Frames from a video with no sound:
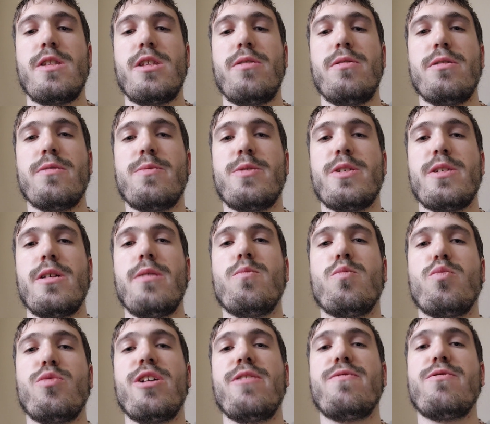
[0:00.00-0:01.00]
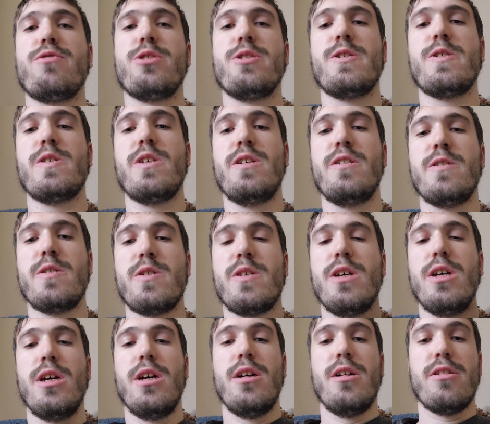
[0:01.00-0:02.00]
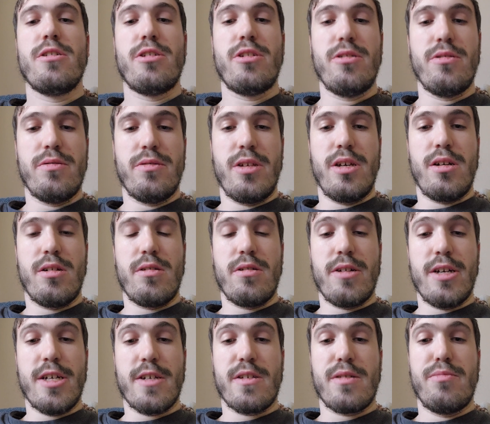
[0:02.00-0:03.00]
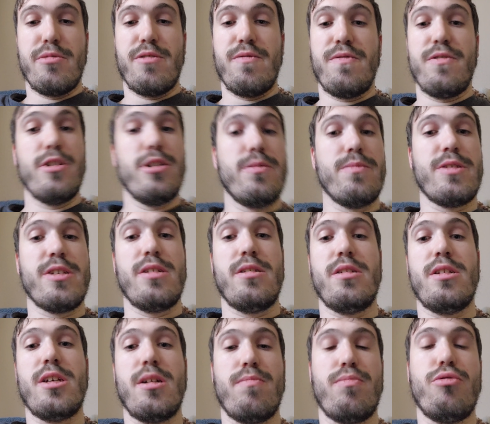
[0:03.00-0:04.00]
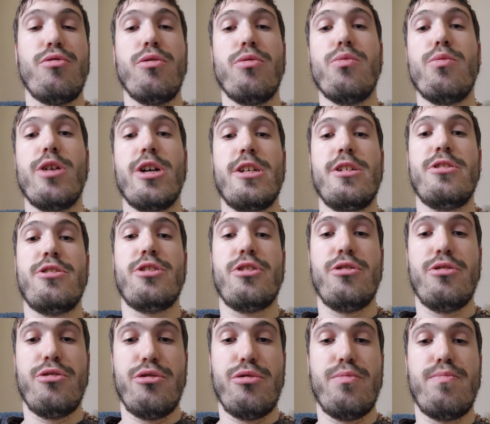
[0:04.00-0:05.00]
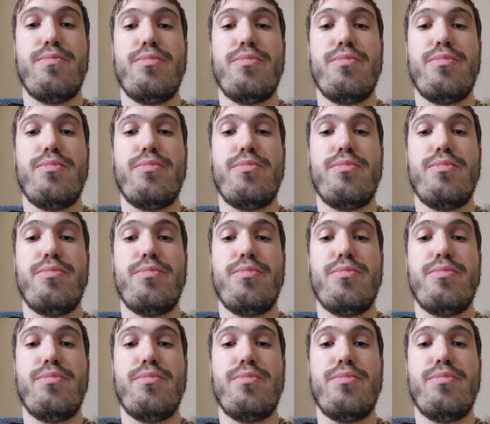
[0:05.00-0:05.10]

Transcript: There are some references to the other X-Men films in Deadpool 1 and 2,